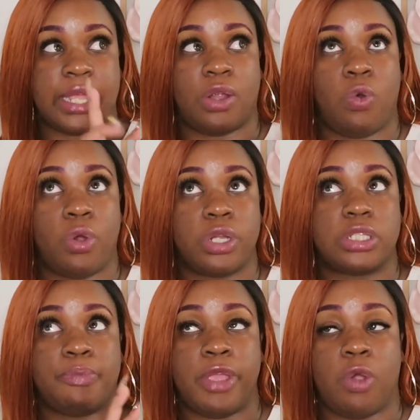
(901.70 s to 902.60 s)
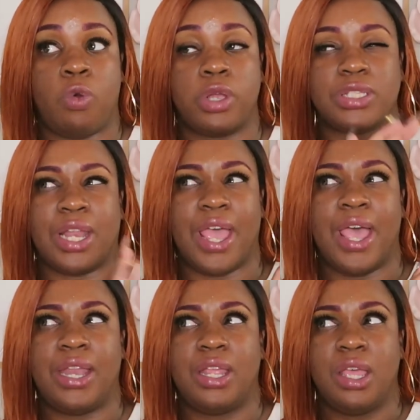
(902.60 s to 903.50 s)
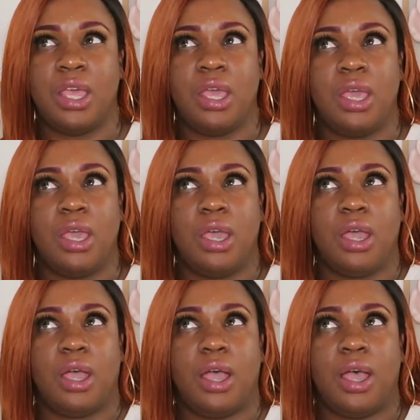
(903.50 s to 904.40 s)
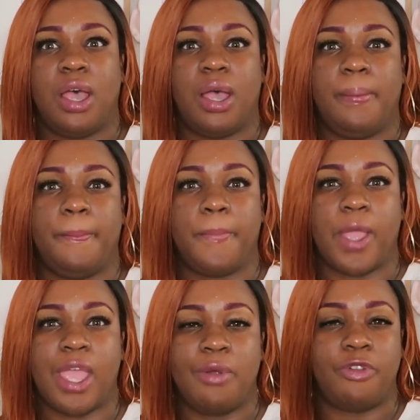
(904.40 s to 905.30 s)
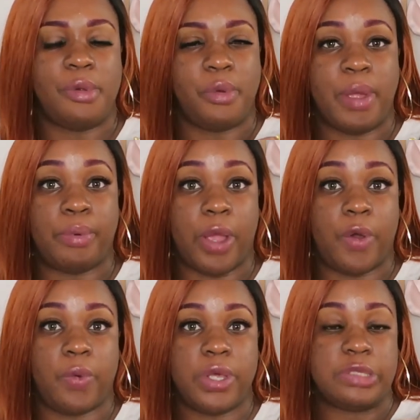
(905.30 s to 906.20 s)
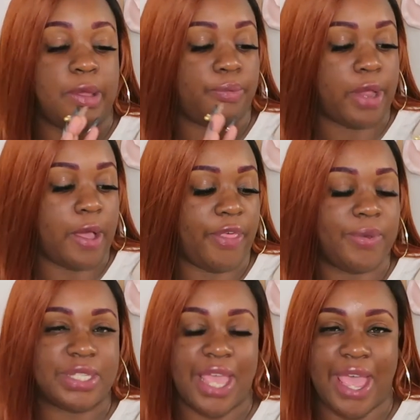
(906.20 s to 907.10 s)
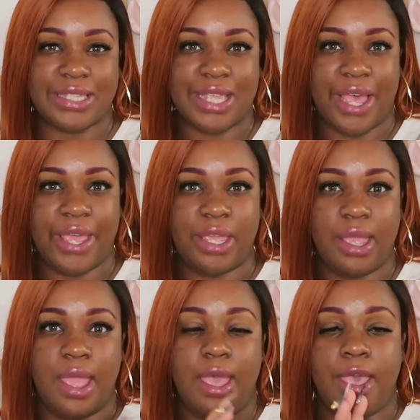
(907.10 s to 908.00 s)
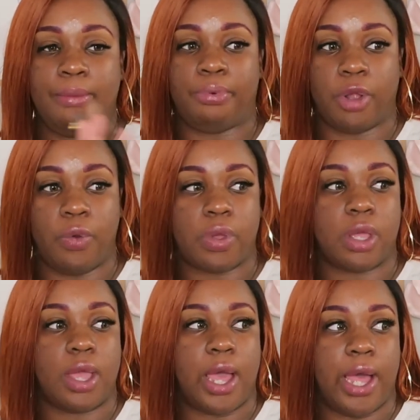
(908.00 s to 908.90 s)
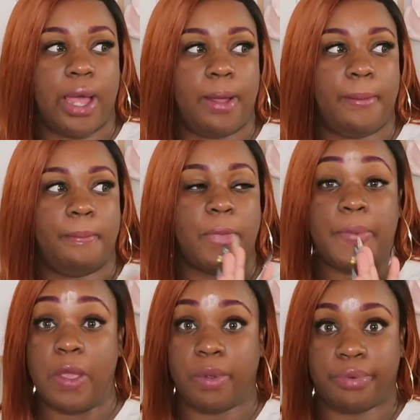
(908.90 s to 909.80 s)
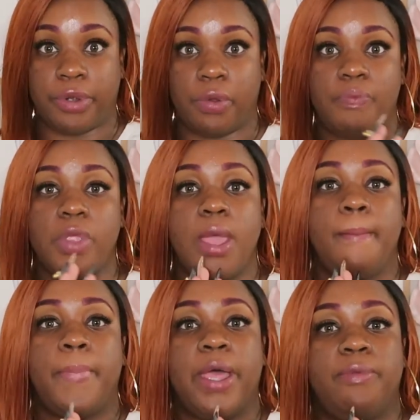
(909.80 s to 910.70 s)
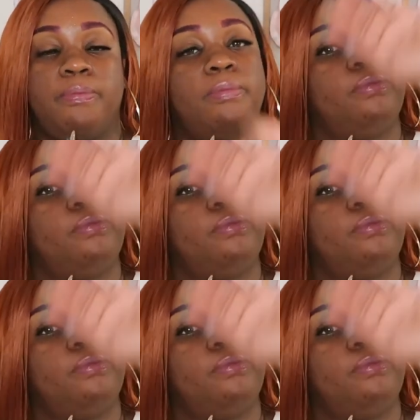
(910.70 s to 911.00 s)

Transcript: I had quartz, pink quartz, and I had I can't remember what my brown one was. My brown, I think it was cat's eye. It broke. My pink one broke, but